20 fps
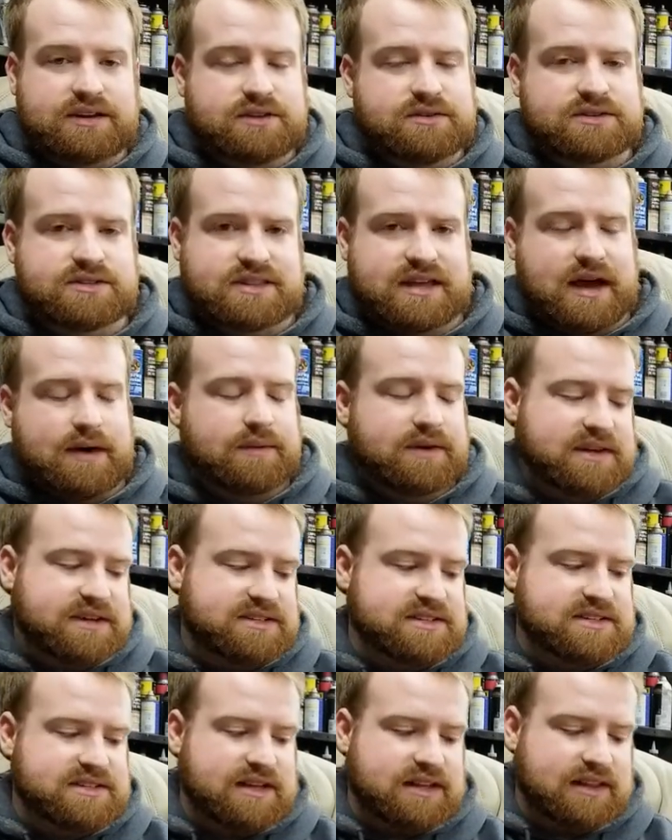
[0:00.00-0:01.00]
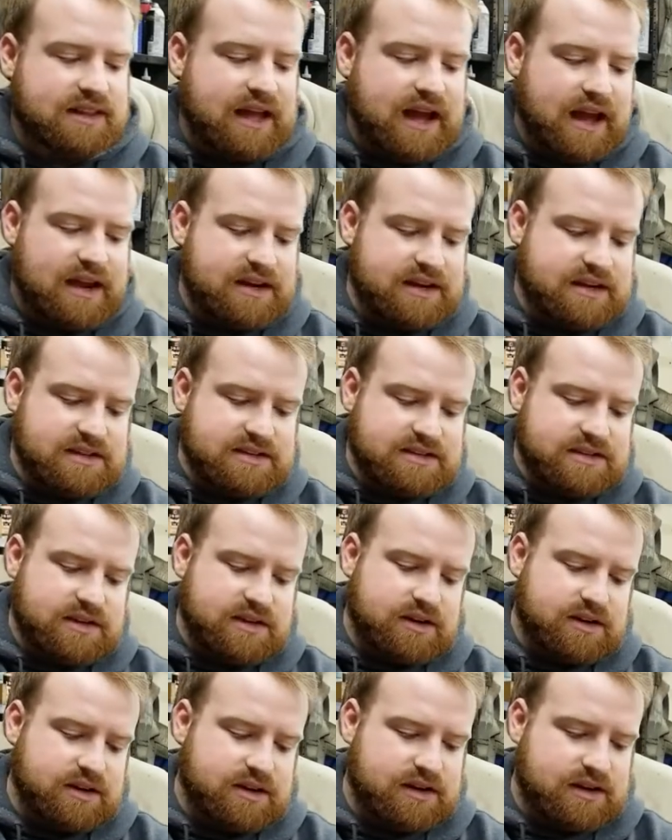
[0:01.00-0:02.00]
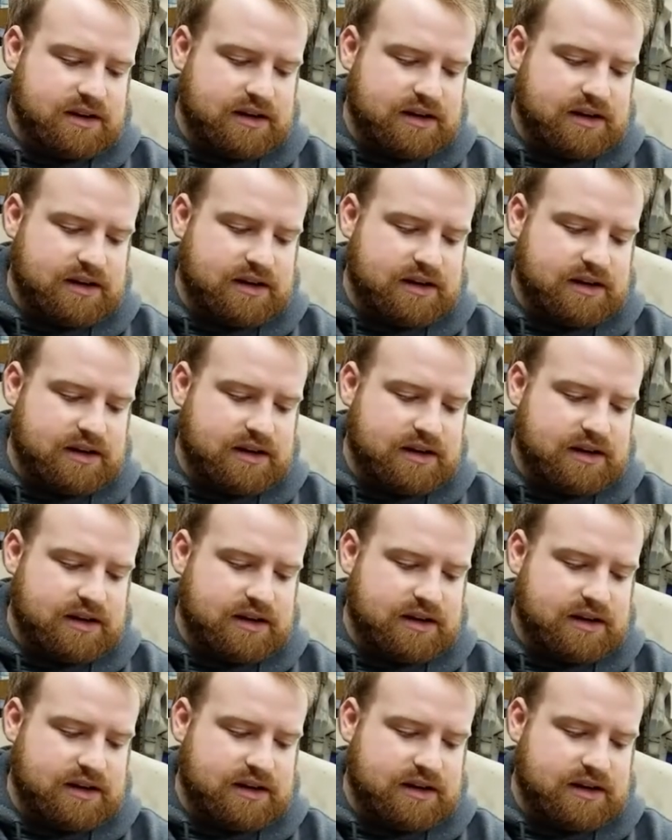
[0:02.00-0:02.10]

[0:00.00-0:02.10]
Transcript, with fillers: use it that way because it's a lot easier.